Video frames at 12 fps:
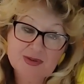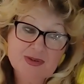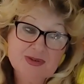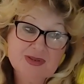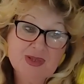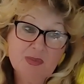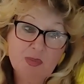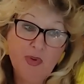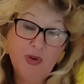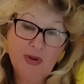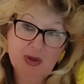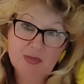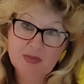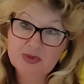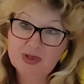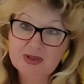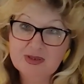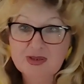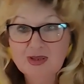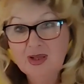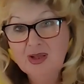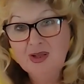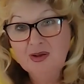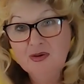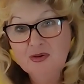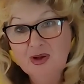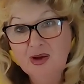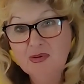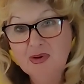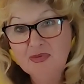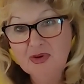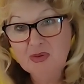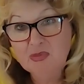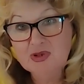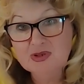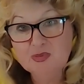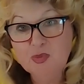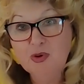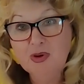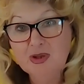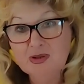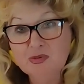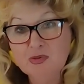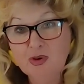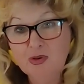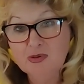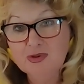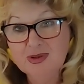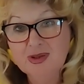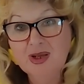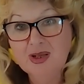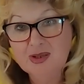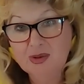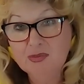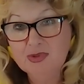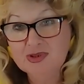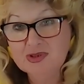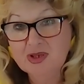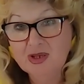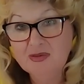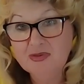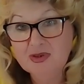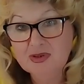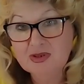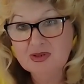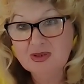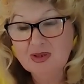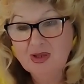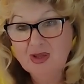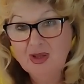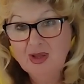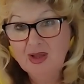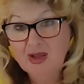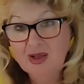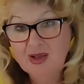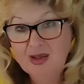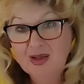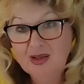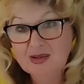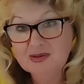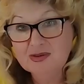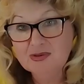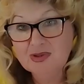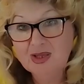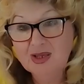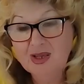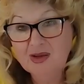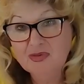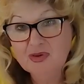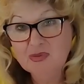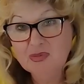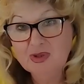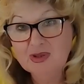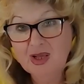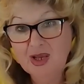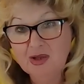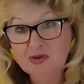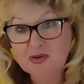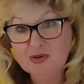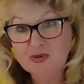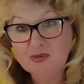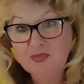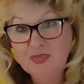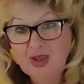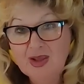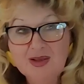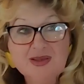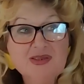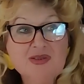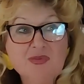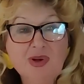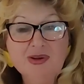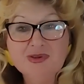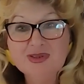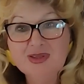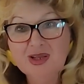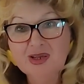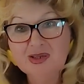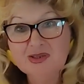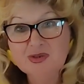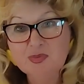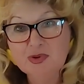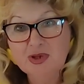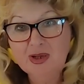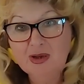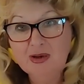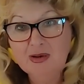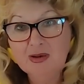some poem that our famous poet wrote, Adam Mickiewicz. And so they gave him a title, Smells Like a Spring.